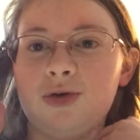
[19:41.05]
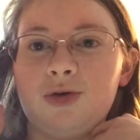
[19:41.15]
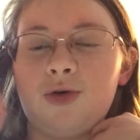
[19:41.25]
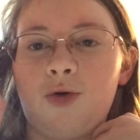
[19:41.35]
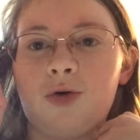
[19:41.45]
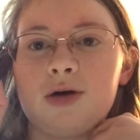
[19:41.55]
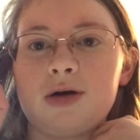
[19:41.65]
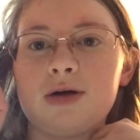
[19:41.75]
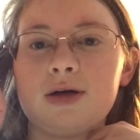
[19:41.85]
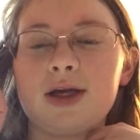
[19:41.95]

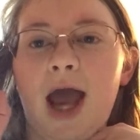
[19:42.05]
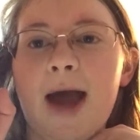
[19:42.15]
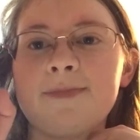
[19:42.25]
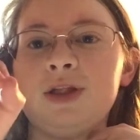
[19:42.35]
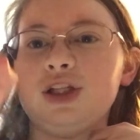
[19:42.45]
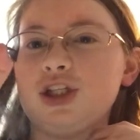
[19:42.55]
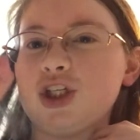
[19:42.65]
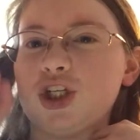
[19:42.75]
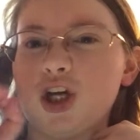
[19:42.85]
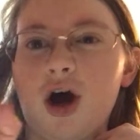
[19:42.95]
your
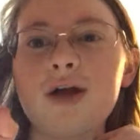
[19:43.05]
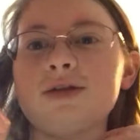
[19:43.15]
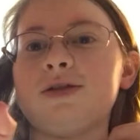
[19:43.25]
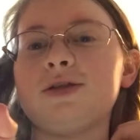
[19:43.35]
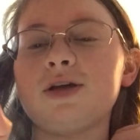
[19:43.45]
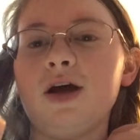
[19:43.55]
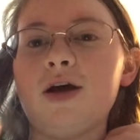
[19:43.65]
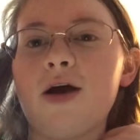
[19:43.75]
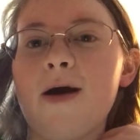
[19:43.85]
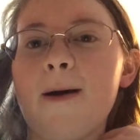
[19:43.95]
captain's guts,
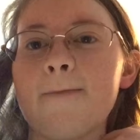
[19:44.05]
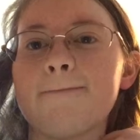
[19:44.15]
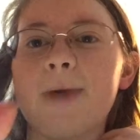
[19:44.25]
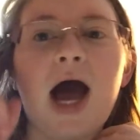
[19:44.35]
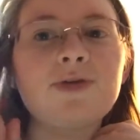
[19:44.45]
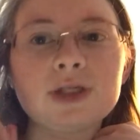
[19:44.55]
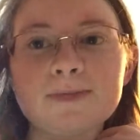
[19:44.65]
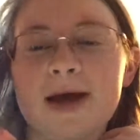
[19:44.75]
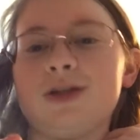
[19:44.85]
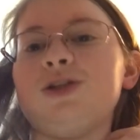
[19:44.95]
but I
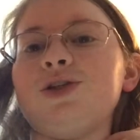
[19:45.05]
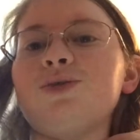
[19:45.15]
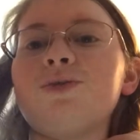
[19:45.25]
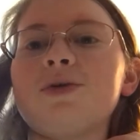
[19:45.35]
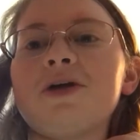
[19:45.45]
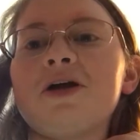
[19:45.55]
respect you.